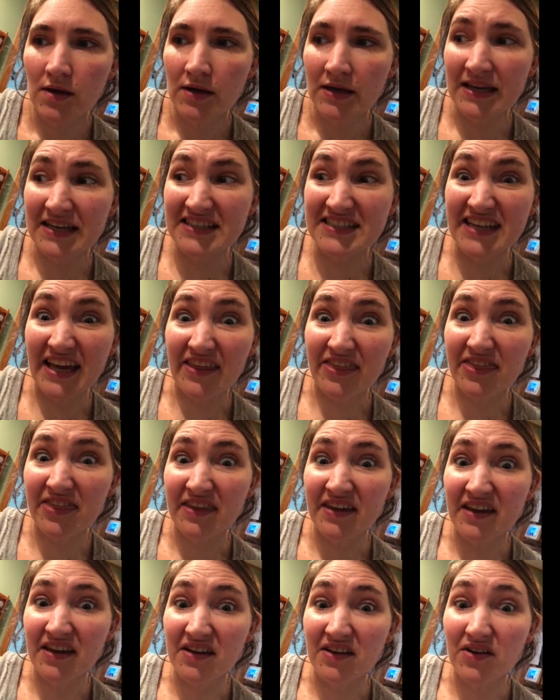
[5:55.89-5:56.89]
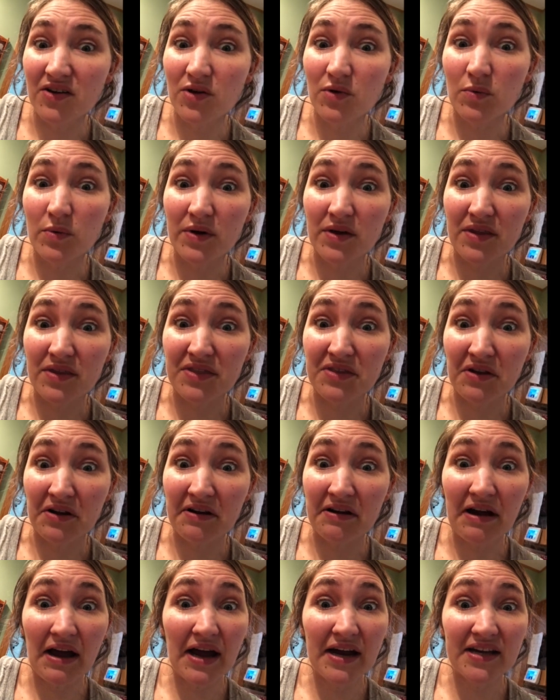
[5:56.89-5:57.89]
get deathly ill with
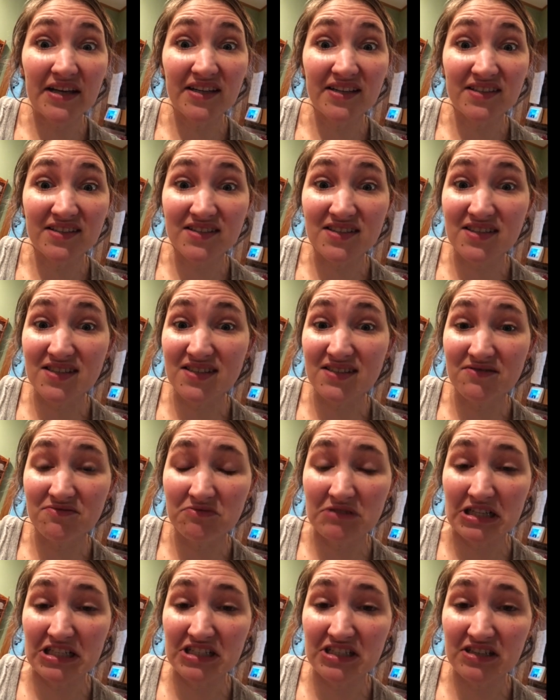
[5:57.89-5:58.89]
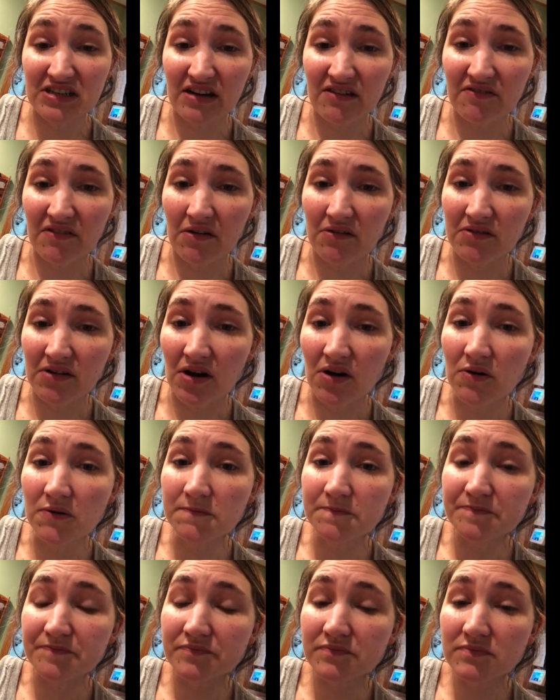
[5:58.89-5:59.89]
narcotics, which I found out.
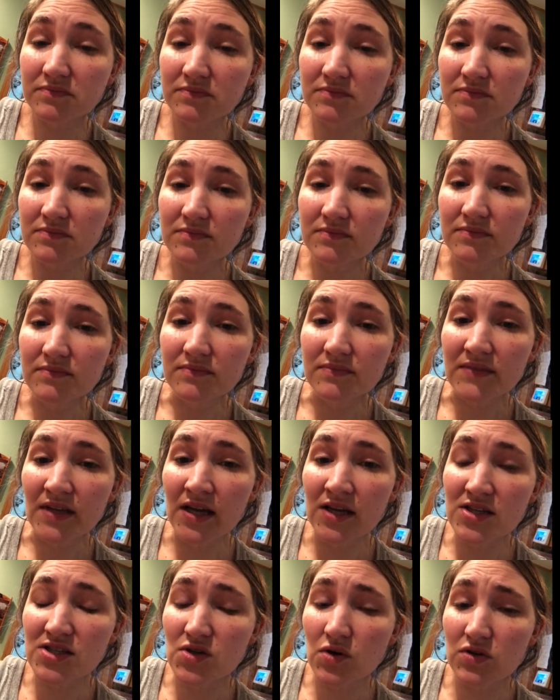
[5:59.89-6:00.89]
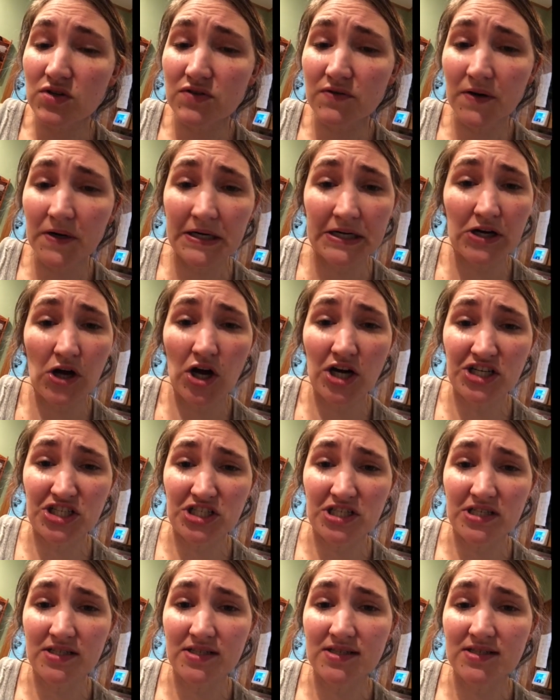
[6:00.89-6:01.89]
So I was very
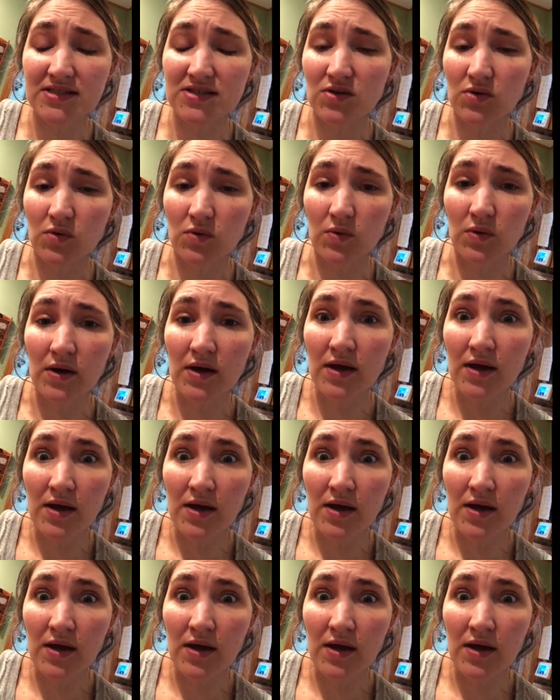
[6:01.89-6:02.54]
nauseous. So